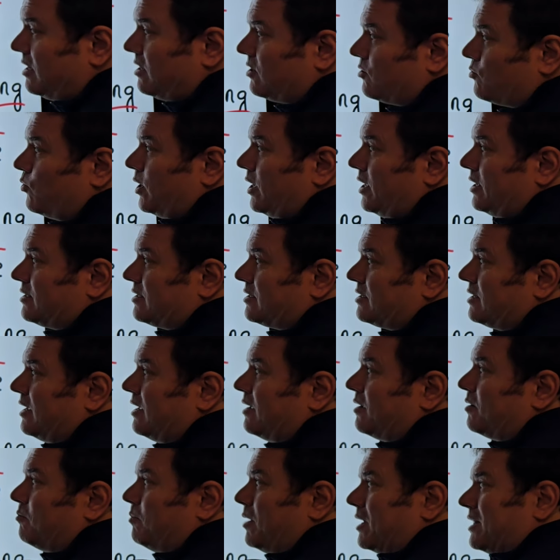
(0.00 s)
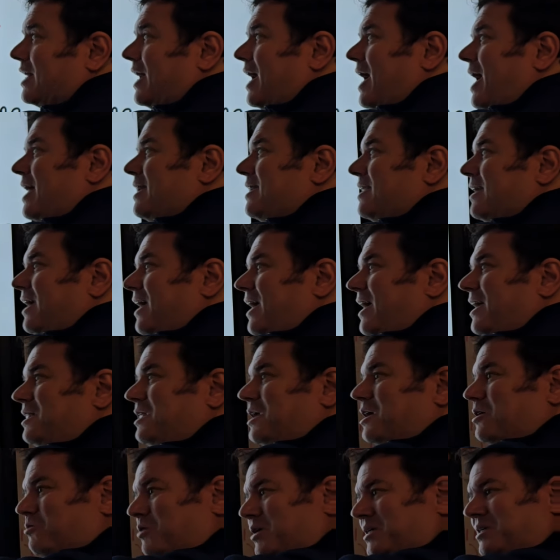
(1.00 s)
increase, but at a
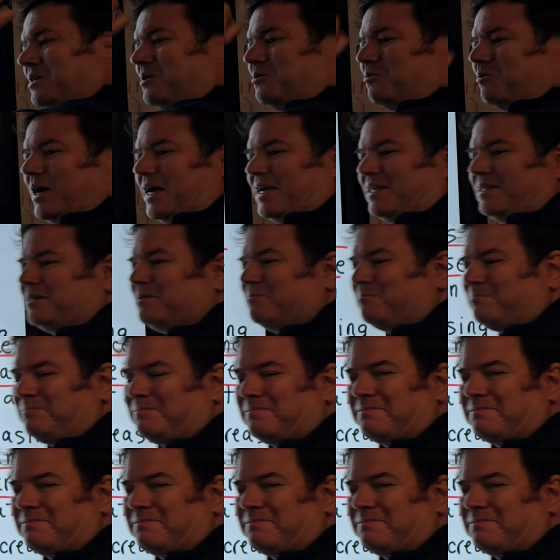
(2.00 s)
decreasing rate.